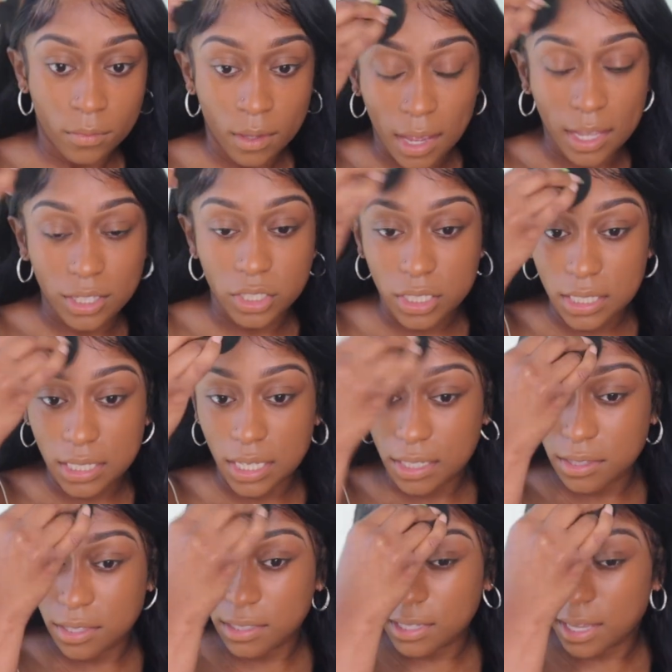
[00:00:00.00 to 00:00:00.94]
I just
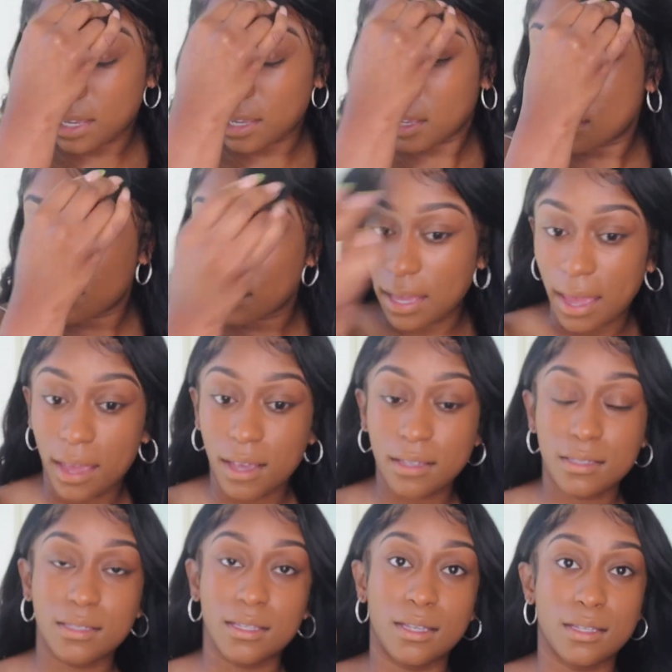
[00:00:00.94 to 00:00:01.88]
take the like
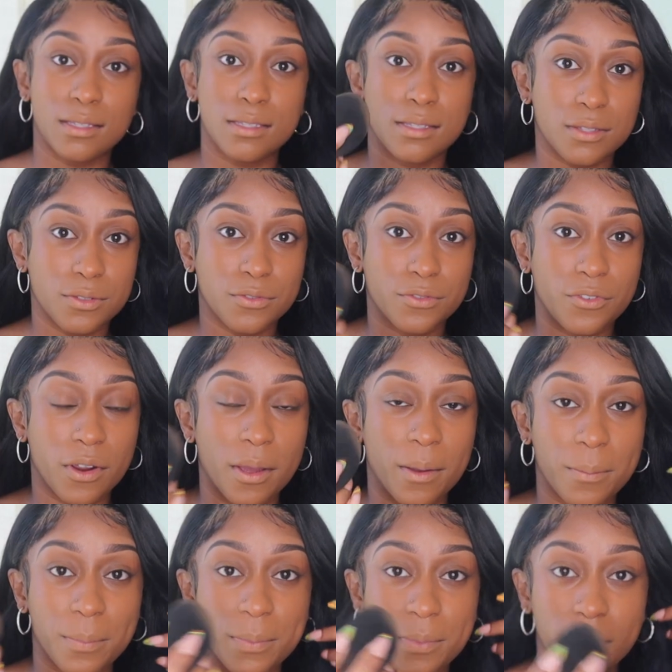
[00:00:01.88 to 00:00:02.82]
excess
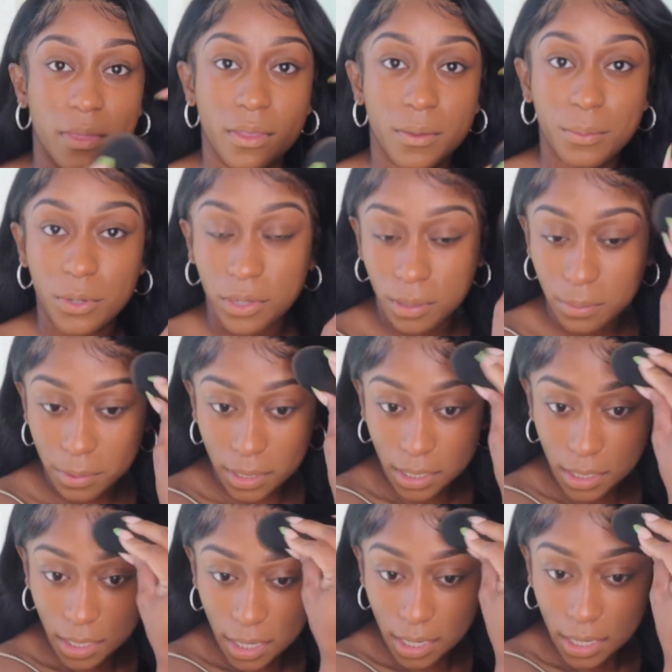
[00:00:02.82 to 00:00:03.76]
from the beauty
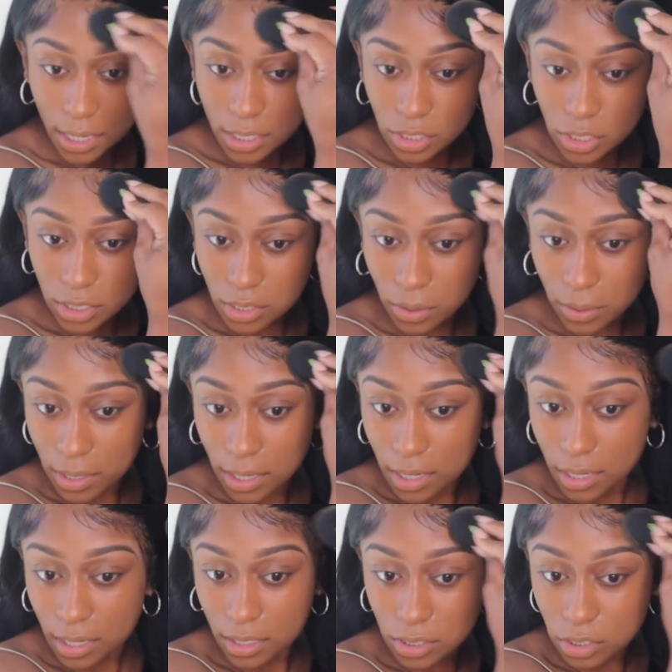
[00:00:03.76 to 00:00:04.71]
blender and I just go
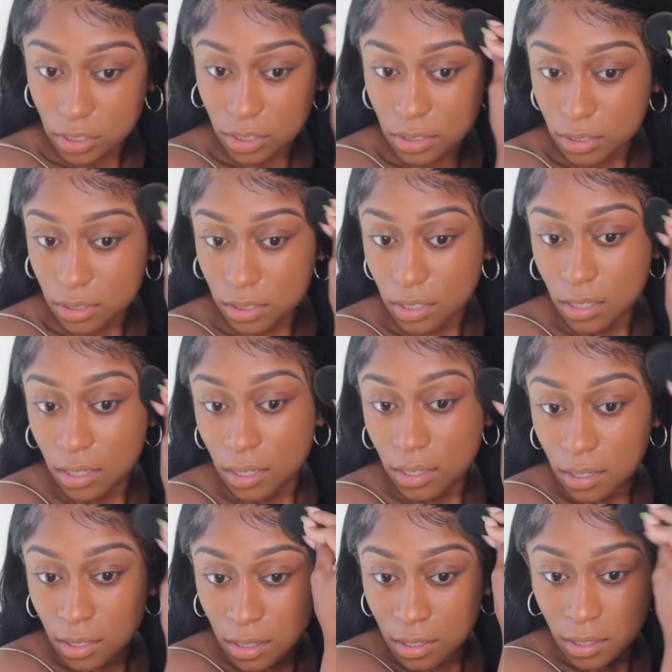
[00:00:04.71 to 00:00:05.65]
ahead and just
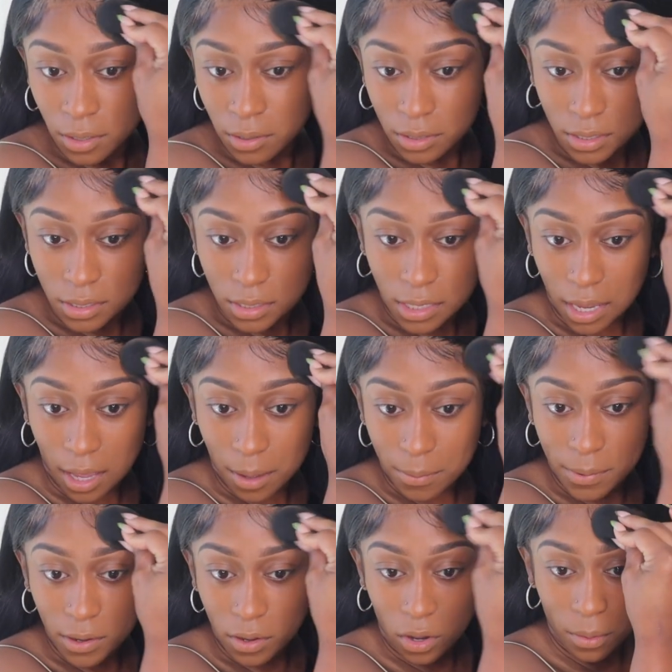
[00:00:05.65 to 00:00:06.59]

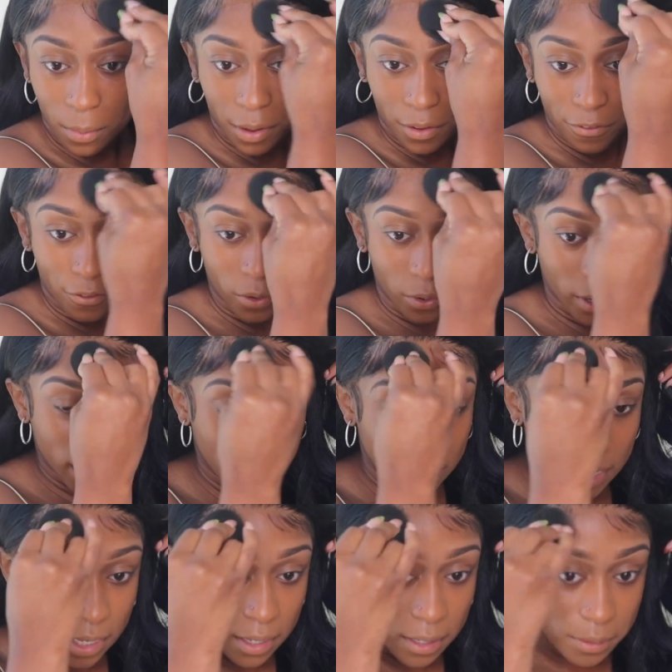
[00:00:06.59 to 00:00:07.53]
dab it on my
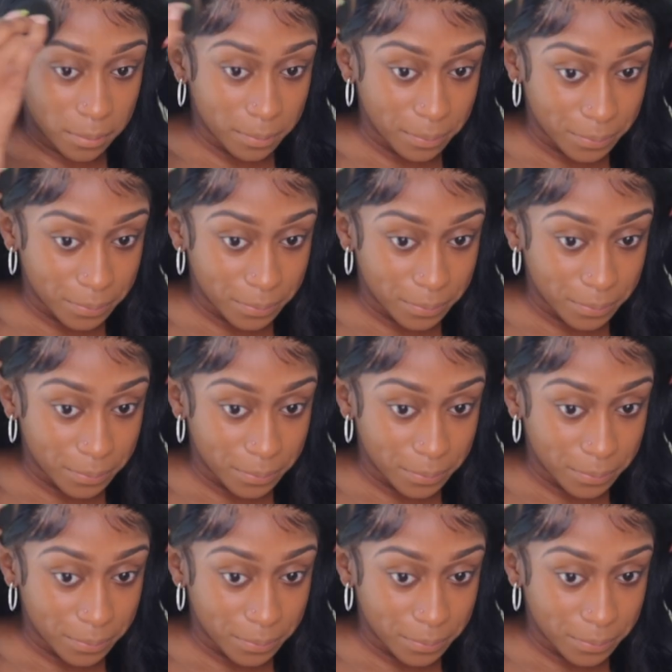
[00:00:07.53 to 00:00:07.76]
forehead.